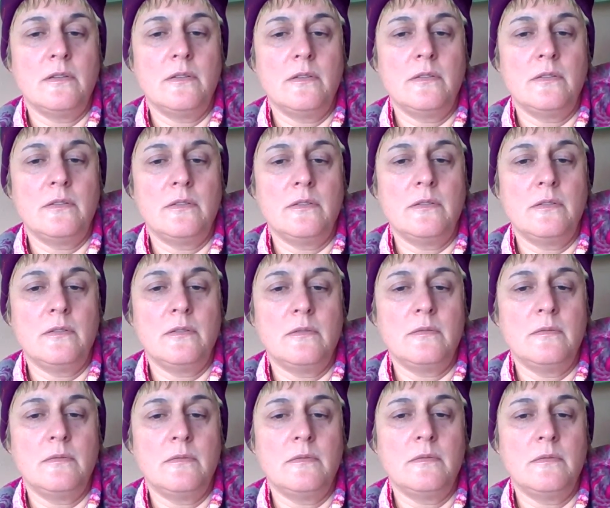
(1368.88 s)
So,
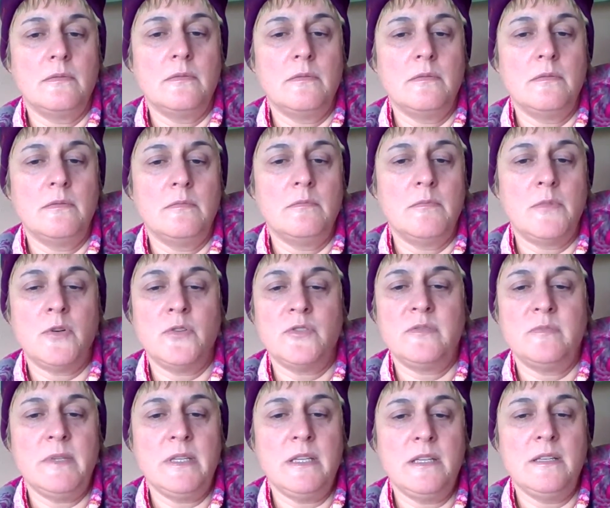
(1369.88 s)

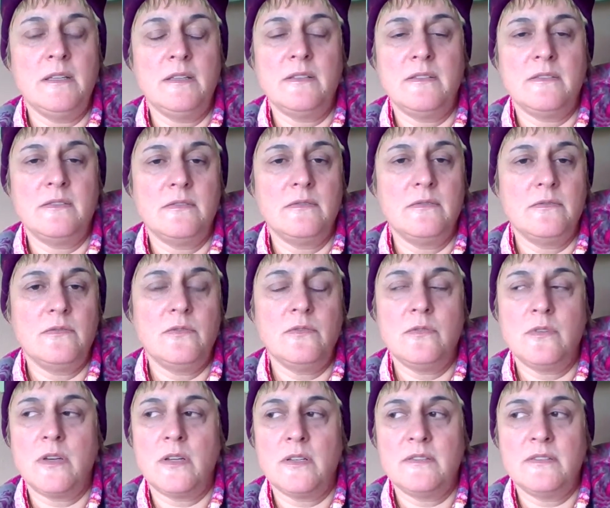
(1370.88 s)
most beings do
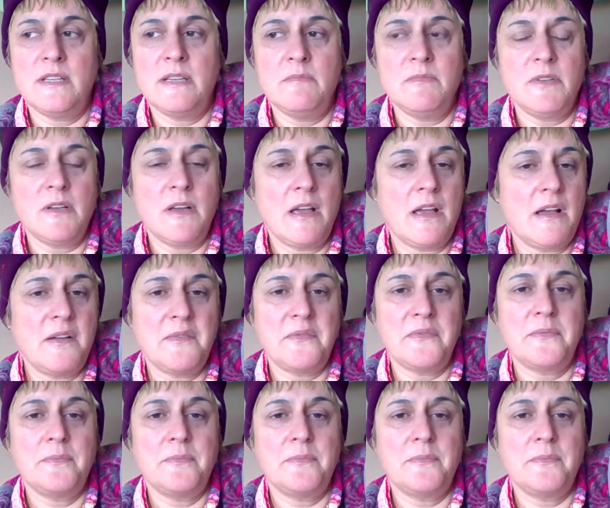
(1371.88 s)
not seem to have